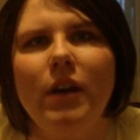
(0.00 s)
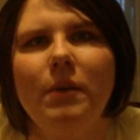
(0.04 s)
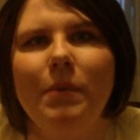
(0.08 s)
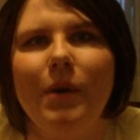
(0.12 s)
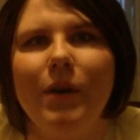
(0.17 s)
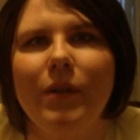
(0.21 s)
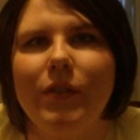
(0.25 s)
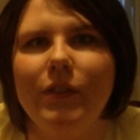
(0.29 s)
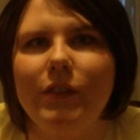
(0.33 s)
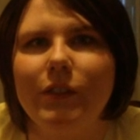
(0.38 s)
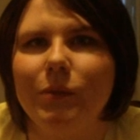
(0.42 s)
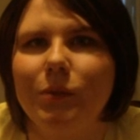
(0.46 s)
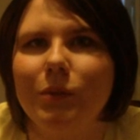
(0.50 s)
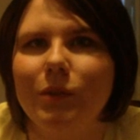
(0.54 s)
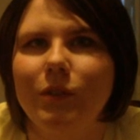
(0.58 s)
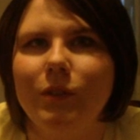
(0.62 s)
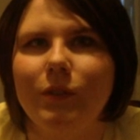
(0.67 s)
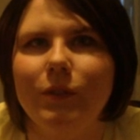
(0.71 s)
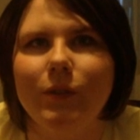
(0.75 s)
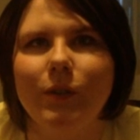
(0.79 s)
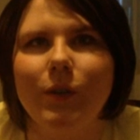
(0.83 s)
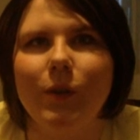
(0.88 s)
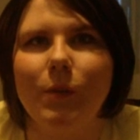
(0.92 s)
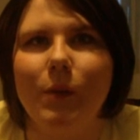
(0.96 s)
thought about this one
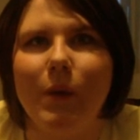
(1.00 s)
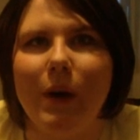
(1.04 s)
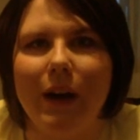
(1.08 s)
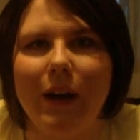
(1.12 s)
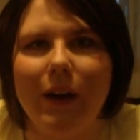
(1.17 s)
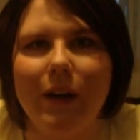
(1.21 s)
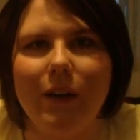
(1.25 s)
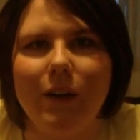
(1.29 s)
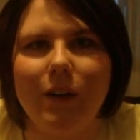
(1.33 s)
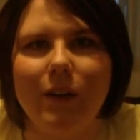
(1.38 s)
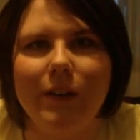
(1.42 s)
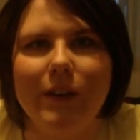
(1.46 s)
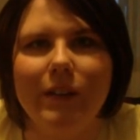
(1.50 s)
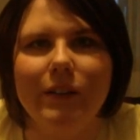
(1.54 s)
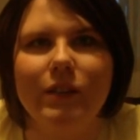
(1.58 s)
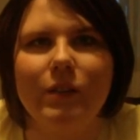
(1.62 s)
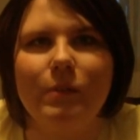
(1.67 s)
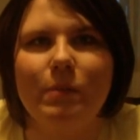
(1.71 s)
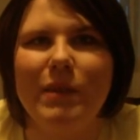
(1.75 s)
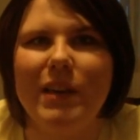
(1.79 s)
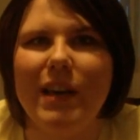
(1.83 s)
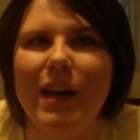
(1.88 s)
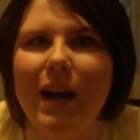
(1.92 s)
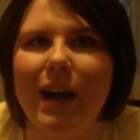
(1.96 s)
for a while, and
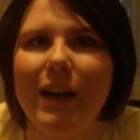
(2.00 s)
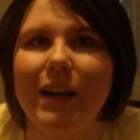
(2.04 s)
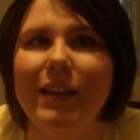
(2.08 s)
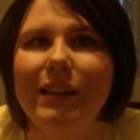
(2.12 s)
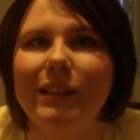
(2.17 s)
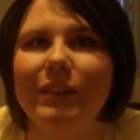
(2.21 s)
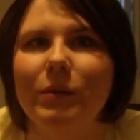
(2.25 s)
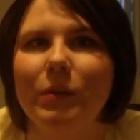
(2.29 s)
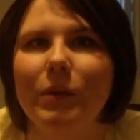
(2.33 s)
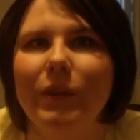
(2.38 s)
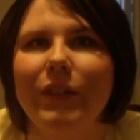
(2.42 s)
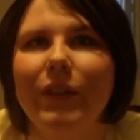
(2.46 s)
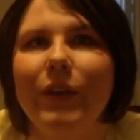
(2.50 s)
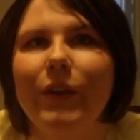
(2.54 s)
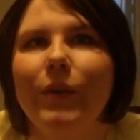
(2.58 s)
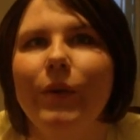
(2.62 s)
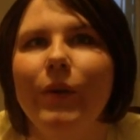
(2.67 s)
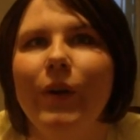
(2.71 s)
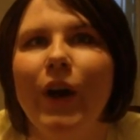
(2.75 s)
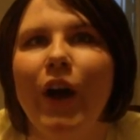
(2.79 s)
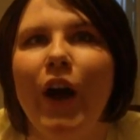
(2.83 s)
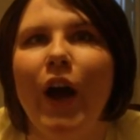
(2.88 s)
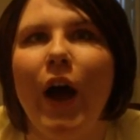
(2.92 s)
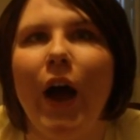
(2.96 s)
to be honest with
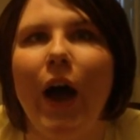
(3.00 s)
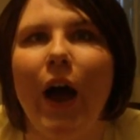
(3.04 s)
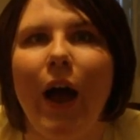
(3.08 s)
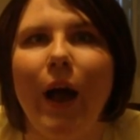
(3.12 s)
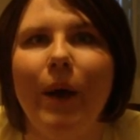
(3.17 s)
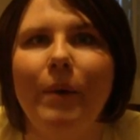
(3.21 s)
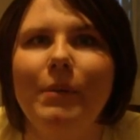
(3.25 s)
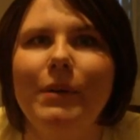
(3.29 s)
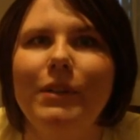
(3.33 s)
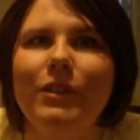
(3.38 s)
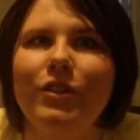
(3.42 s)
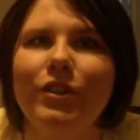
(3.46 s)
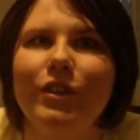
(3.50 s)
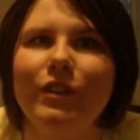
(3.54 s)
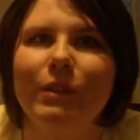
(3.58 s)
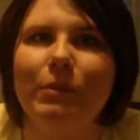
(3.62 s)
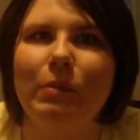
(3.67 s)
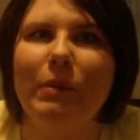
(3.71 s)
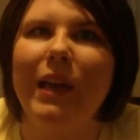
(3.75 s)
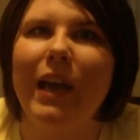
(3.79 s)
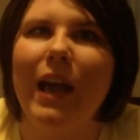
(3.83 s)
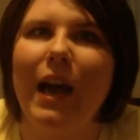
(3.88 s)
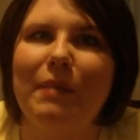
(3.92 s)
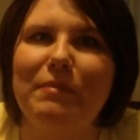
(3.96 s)
you, I would
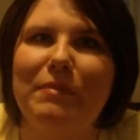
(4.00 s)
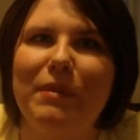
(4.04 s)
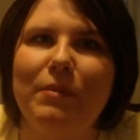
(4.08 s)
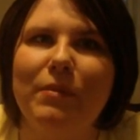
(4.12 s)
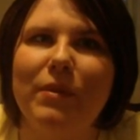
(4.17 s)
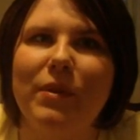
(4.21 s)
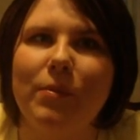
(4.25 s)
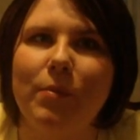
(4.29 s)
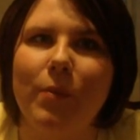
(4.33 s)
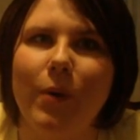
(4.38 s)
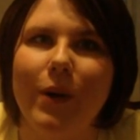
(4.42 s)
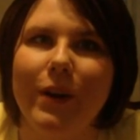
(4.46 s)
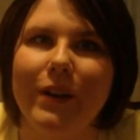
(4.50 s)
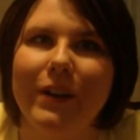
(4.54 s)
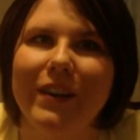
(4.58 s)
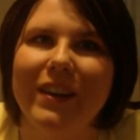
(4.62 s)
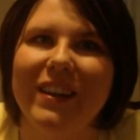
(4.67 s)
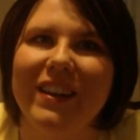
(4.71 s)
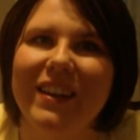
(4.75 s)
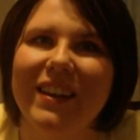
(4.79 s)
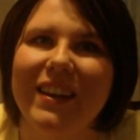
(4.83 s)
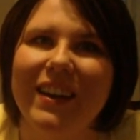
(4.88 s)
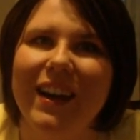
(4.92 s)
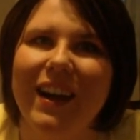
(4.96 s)
just be happy with one.
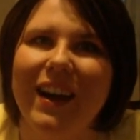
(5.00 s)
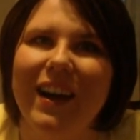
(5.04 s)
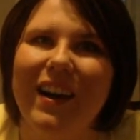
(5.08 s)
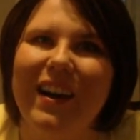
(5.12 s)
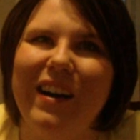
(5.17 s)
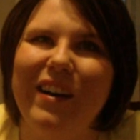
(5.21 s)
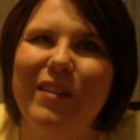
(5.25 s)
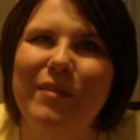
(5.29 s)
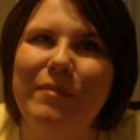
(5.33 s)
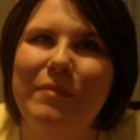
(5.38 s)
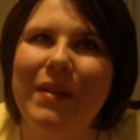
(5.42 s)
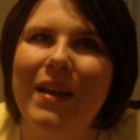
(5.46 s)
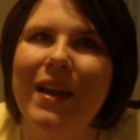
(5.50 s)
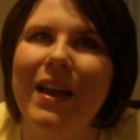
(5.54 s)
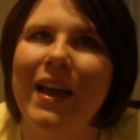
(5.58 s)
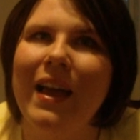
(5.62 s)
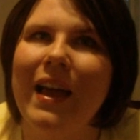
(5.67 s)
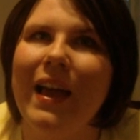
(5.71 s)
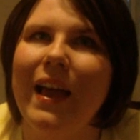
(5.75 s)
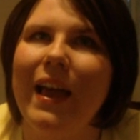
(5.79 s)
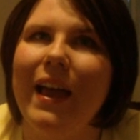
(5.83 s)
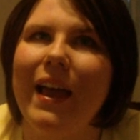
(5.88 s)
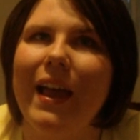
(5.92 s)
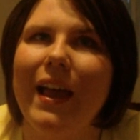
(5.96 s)

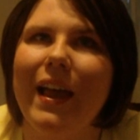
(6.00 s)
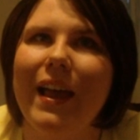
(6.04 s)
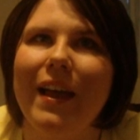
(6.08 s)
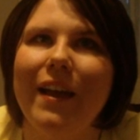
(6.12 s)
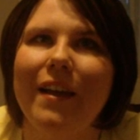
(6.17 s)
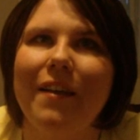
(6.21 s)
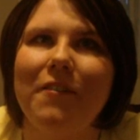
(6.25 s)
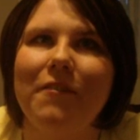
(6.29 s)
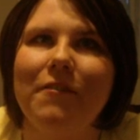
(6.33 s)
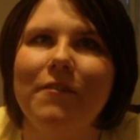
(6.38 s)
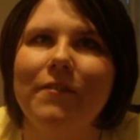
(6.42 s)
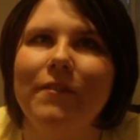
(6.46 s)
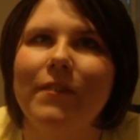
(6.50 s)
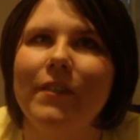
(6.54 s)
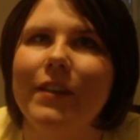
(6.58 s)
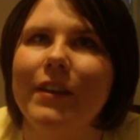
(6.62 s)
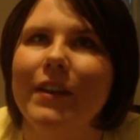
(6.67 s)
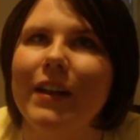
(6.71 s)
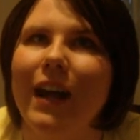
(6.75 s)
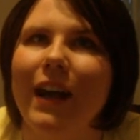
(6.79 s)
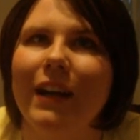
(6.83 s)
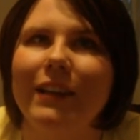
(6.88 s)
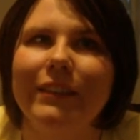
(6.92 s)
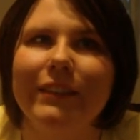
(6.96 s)
If
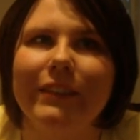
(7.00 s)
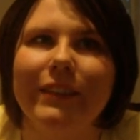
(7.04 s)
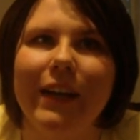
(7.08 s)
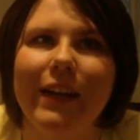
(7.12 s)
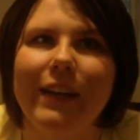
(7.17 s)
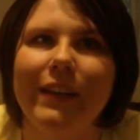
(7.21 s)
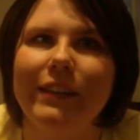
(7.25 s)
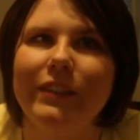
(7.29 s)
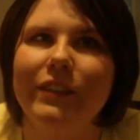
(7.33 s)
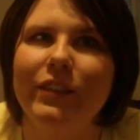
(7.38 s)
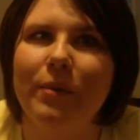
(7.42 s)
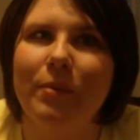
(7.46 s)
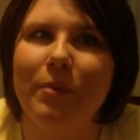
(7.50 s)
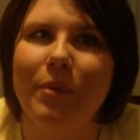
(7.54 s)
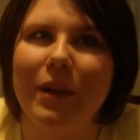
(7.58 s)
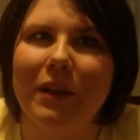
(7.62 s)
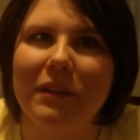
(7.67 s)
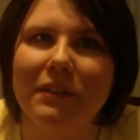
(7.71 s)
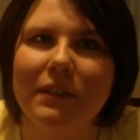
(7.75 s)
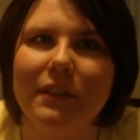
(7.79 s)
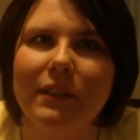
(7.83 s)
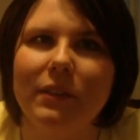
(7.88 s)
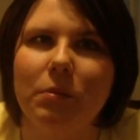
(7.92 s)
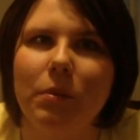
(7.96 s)
God decided to
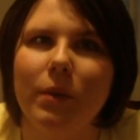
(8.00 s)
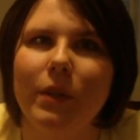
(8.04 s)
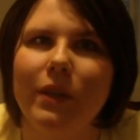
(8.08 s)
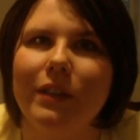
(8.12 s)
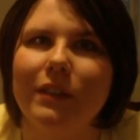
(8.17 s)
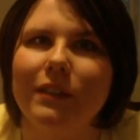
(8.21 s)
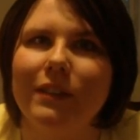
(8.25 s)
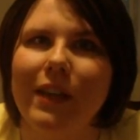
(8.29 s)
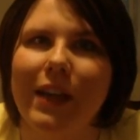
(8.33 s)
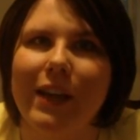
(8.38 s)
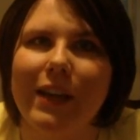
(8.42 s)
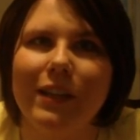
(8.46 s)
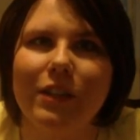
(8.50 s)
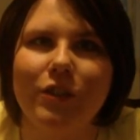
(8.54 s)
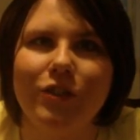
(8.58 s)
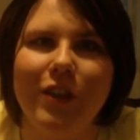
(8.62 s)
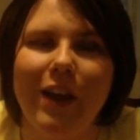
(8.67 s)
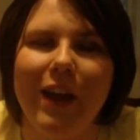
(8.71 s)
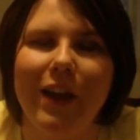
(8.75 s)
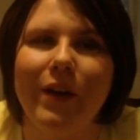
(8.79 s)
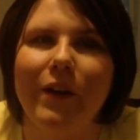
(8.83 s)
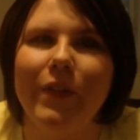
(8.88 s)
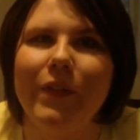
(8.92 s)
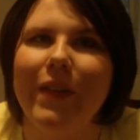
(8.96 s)
bless us with a second
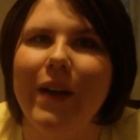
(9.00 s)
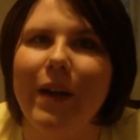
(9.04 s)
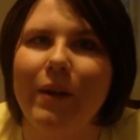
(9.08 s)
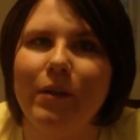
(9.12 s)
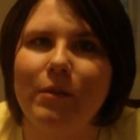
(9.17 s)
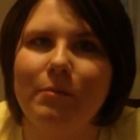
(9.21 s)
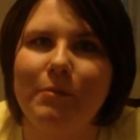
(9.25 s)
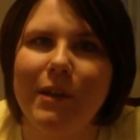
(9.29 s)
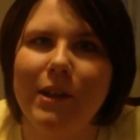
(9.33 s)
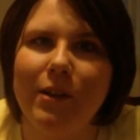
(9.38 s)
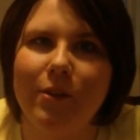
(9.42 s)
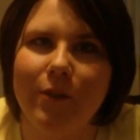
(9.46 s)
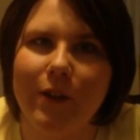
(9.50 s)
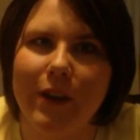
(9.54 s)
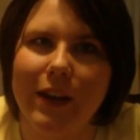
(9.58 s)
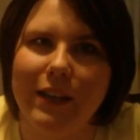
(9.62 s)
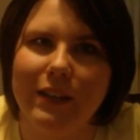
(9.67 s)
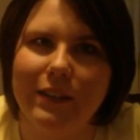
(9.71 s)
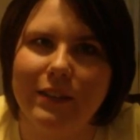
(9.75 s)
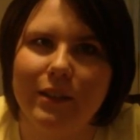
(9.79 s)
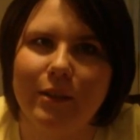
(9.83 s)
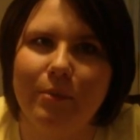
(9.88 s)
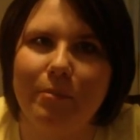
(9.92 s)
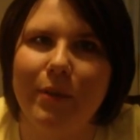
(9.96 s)
child, that would be
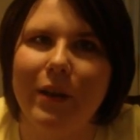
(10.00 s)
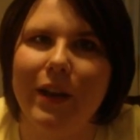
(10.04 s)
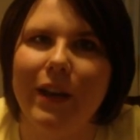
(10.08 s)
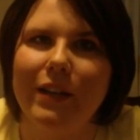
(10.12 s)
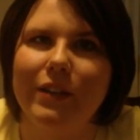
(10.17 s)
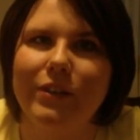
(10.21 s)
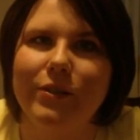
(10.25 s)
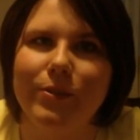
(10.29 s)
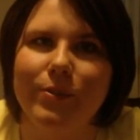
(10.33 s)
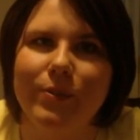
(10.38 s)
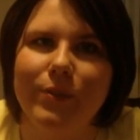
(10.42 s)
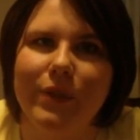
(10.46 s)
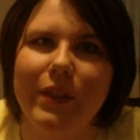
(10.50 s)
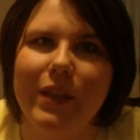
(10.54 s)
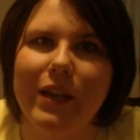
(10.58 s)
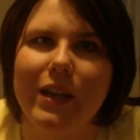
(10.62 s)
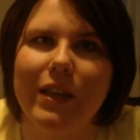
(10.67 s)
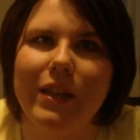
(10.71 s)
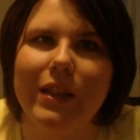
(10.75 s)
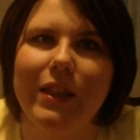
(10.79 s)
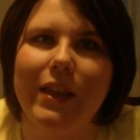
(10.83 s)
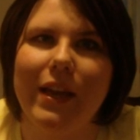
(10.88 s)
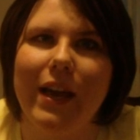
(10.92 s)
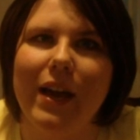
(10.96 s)
great, but I don't
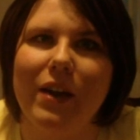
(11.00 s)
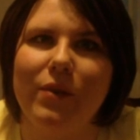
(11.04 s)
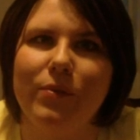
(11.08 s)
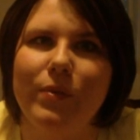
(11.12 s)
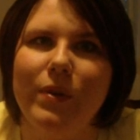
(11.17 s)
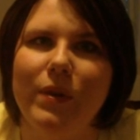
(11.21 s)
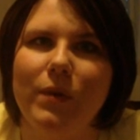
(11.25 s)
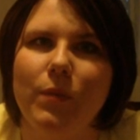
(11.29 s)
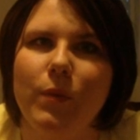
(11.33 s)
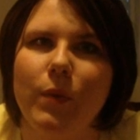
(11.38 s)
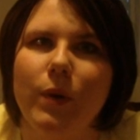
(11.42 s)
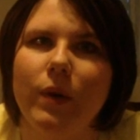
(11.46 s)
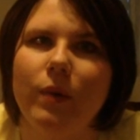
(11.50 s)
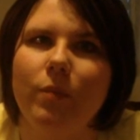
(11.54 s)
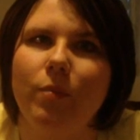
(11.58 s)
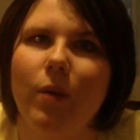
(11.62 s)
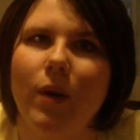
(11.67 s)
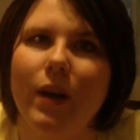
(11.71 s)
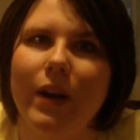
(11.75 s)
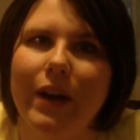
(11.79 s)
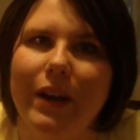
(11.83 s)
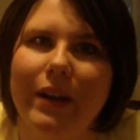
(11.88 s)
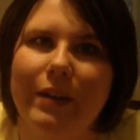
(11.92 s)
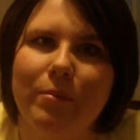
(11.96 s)
think that we would
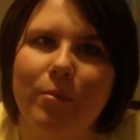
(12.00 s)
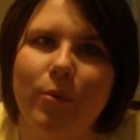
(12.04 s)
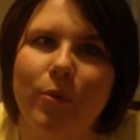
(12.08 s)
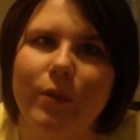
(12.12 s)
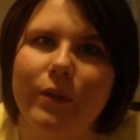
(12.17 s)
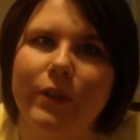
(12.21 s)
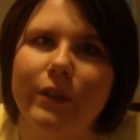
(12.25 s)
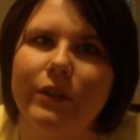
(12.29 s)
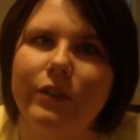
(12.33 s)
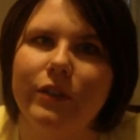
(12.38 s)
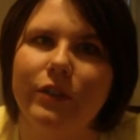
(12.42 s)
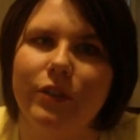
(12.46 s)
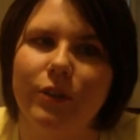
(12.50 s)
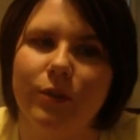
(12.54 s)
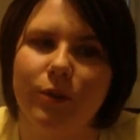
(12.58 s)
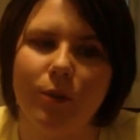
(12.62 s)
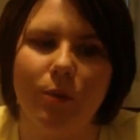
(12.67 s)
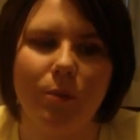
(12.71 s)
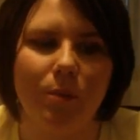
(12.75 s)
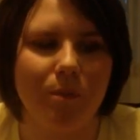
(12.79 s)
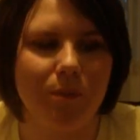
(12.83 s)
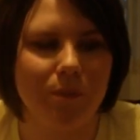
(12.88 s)
want any more than 2.